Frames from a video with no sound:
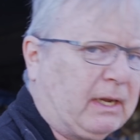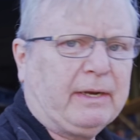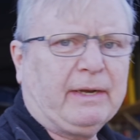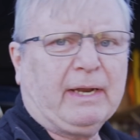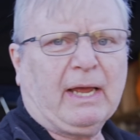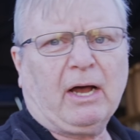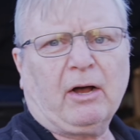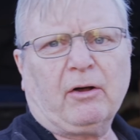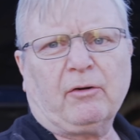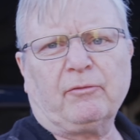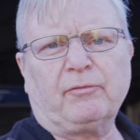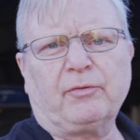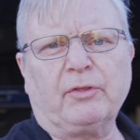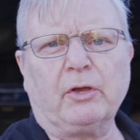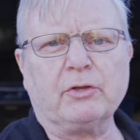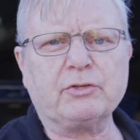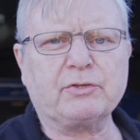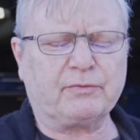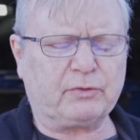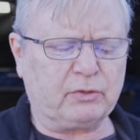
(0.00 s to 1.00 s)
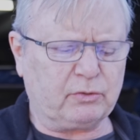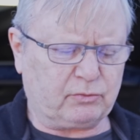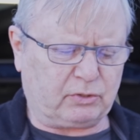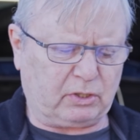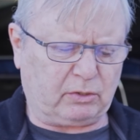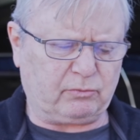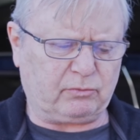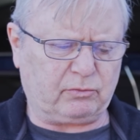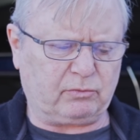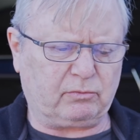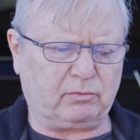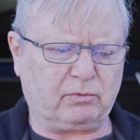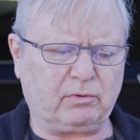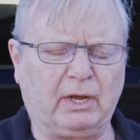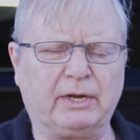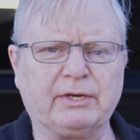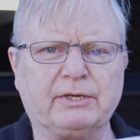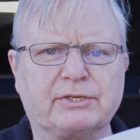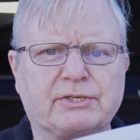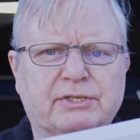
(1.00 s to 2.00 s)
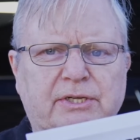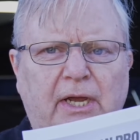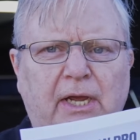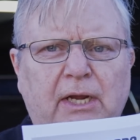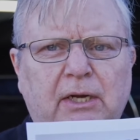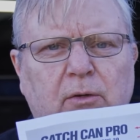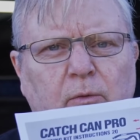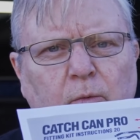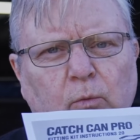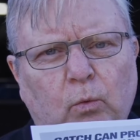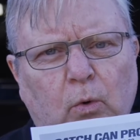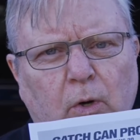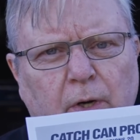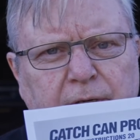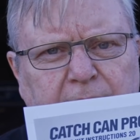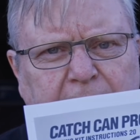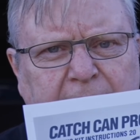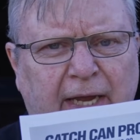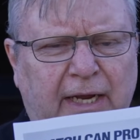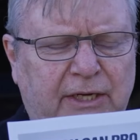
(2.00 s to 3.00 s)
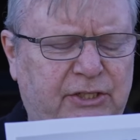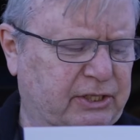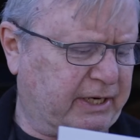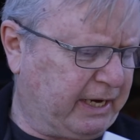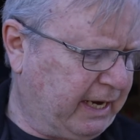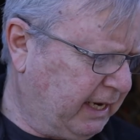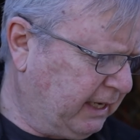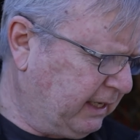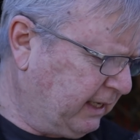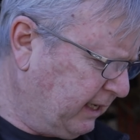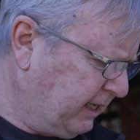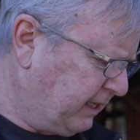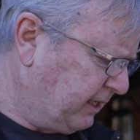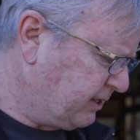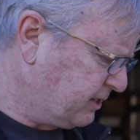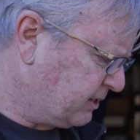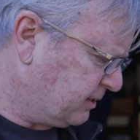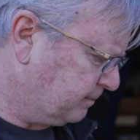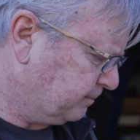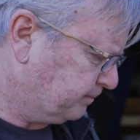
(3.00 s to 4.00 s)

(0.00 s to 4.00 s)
Now, for those of you who don't understand what a catch can is,